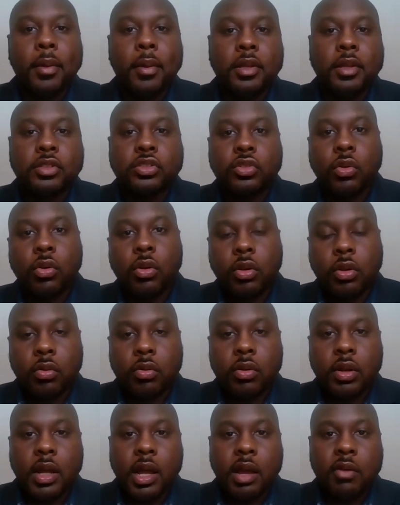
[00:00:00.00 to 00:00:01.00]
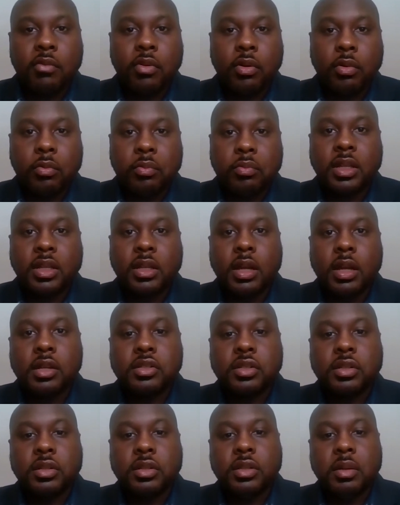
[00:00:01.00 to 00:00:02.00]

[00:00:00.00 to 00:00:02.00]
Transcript: historical novel, because